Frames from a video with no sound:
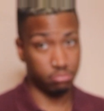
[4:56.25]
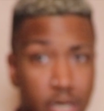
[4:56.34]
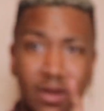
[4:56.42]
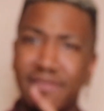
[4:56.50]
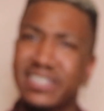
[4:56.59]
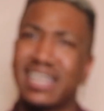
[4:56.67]

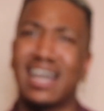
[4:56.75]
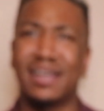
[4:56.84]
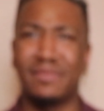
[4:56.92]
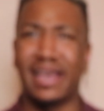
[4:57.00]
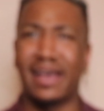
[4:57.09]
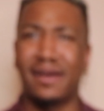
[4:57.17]
Don't have a
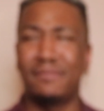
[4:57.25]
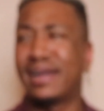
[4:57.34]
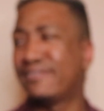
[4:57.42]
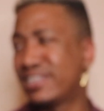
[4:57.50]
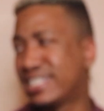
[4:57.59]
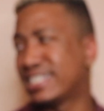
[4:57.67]
time yet. I
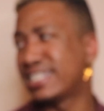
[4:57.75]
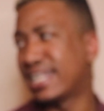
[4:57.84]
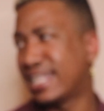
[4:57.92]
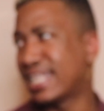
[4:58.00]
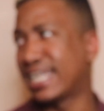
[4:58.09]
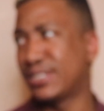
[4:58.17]
might release it
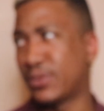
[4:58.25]
at like